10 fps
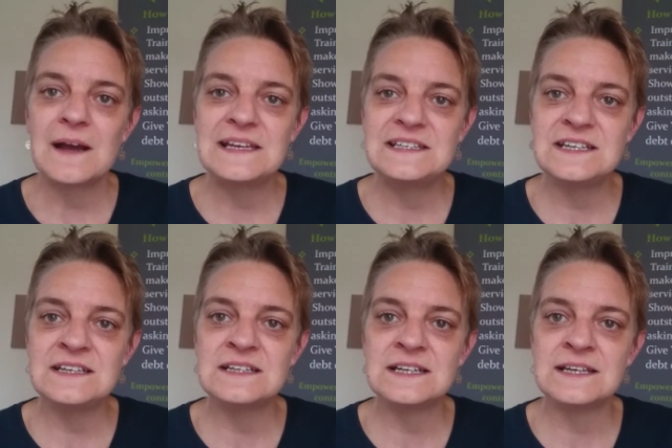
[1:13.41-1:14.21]

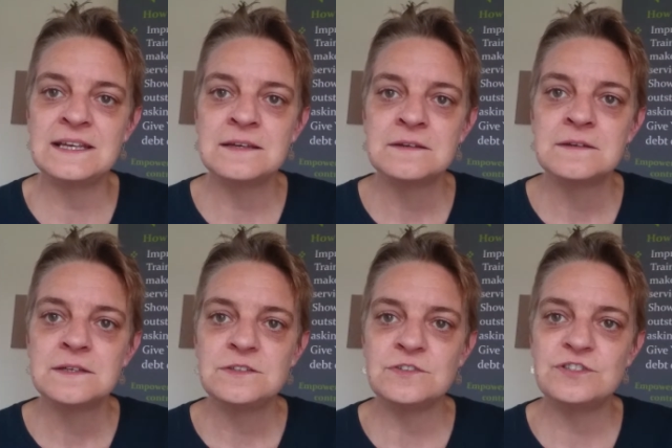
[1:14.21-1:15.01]
Ideally,
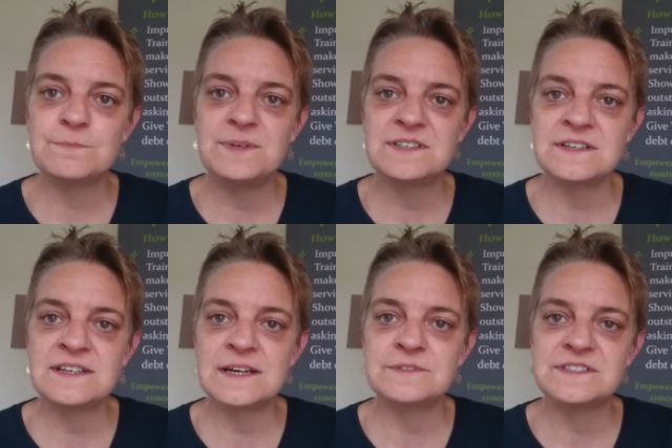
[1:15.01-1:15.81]
you should be
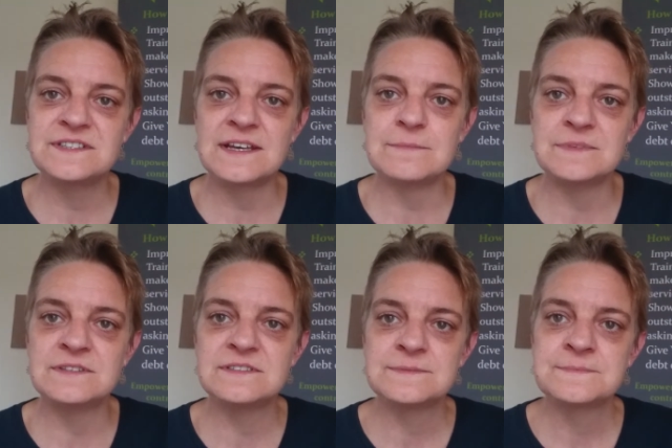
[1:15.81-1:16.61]
sending out a
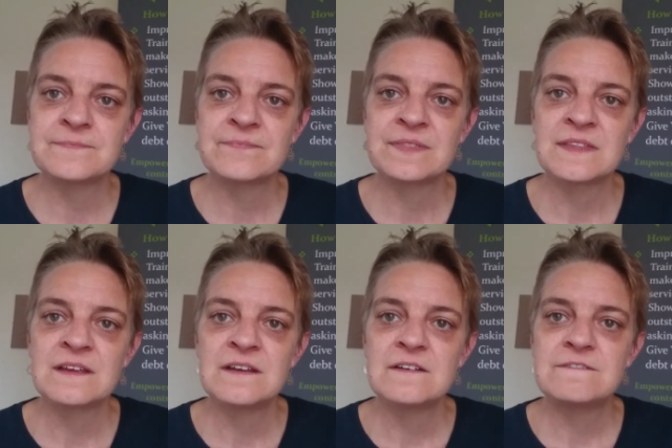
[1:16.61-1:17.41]
statement
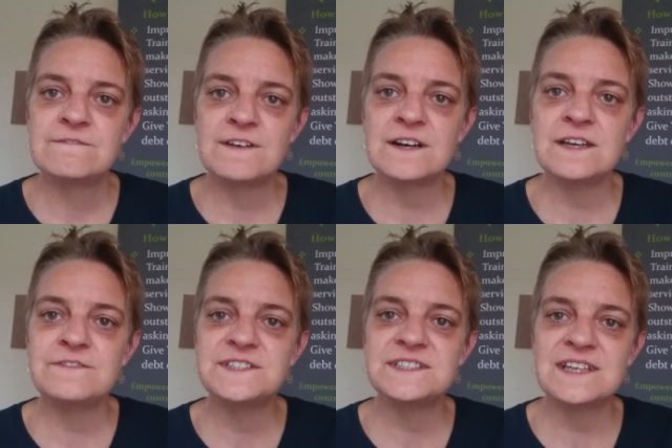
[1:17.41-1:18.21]

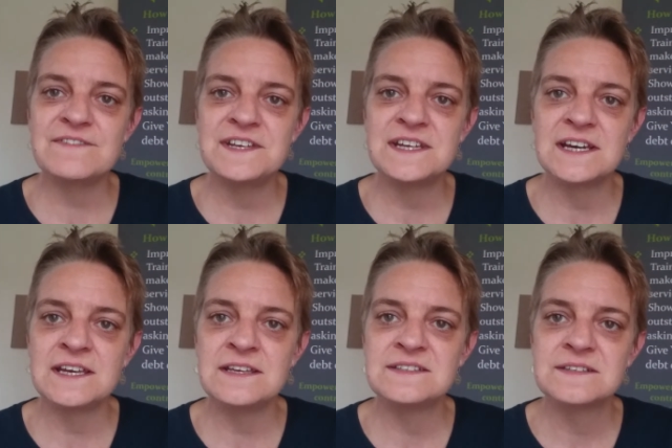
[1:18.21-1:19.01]
5 to 7
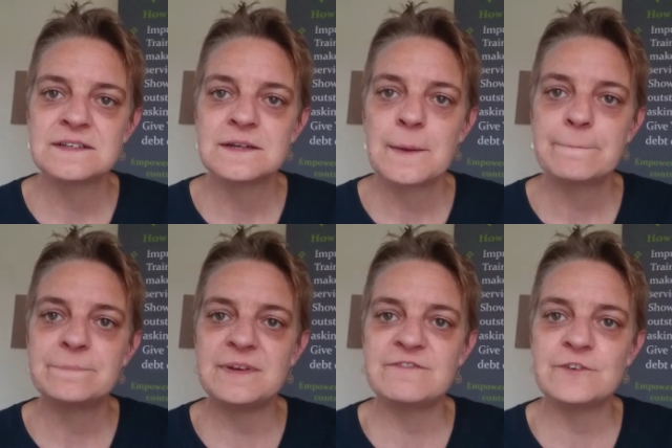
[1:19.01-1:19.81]
days
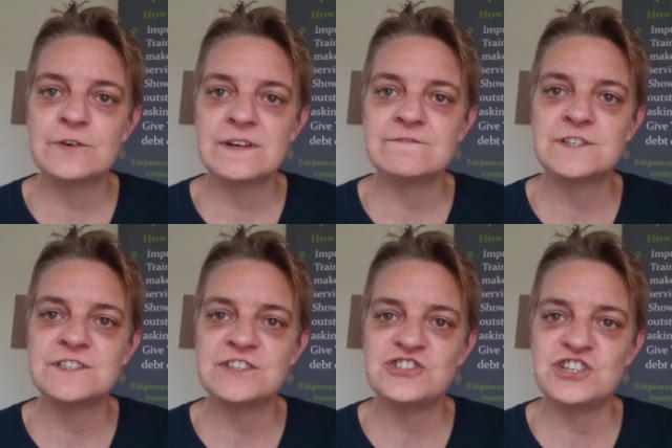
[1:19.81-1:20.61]
before an
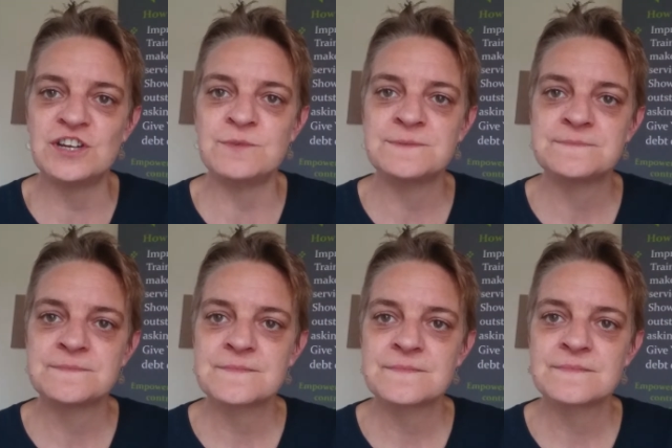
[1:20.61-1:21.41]
invoice is due.
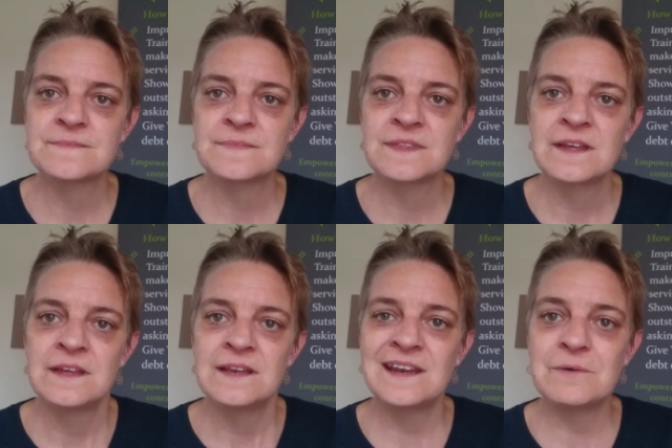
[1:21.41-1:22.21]

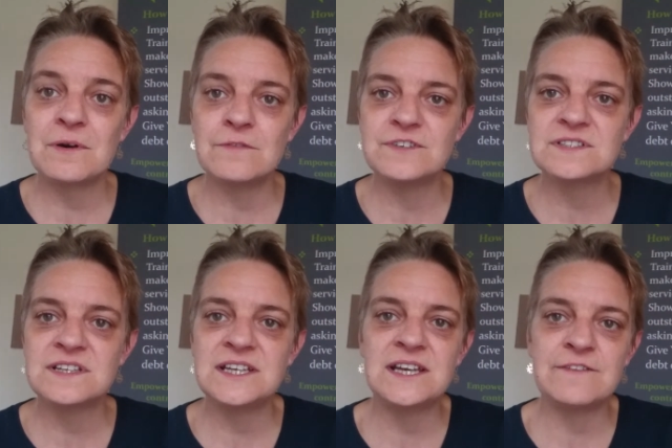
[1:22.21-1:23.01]
Now,
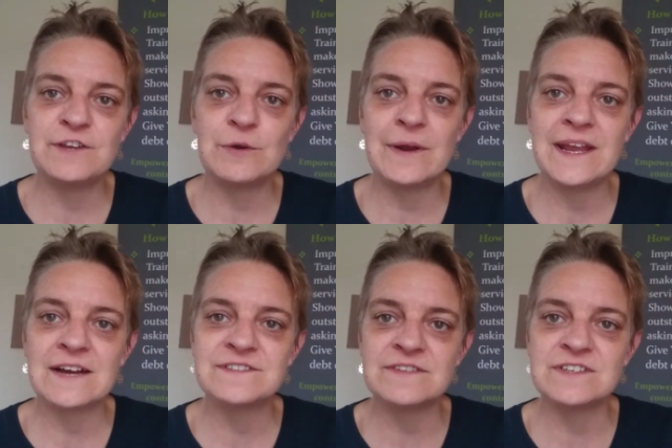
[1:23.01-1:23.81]
obviously, if you only
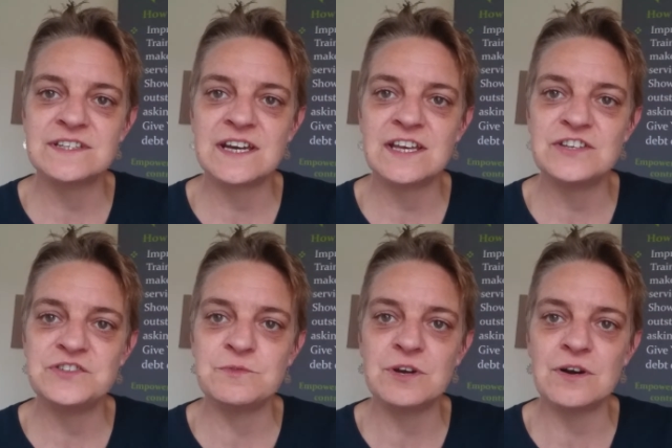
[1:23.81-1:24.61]
have 7
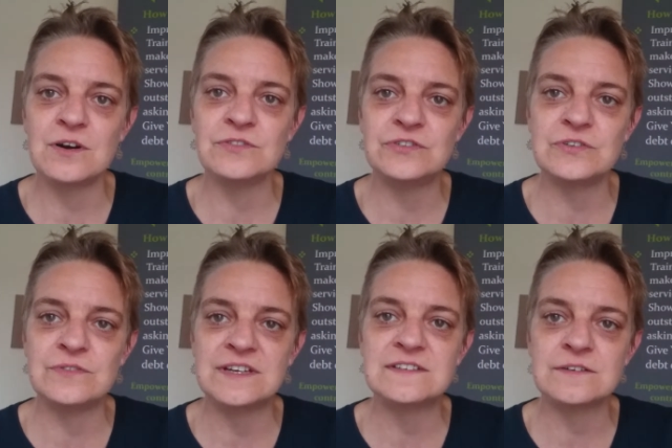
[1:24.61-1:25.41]
days, you can't
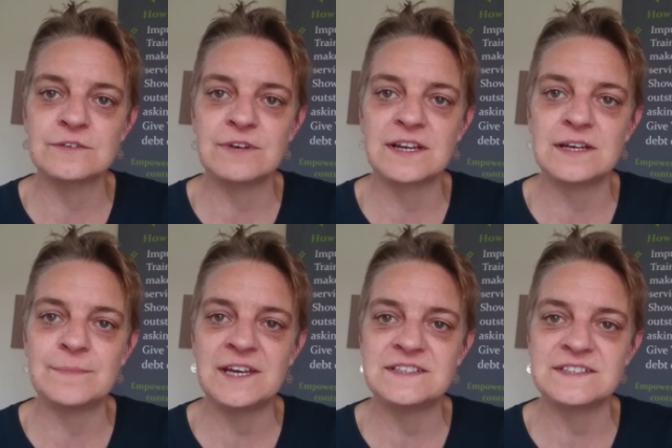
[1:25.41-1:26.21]
do this on a regular
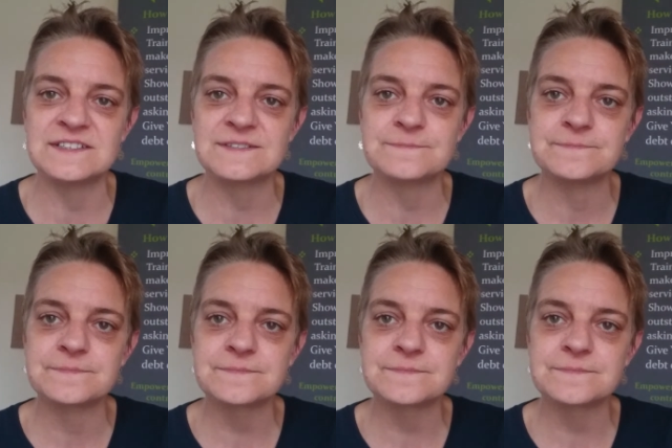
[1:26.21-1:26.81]
basis.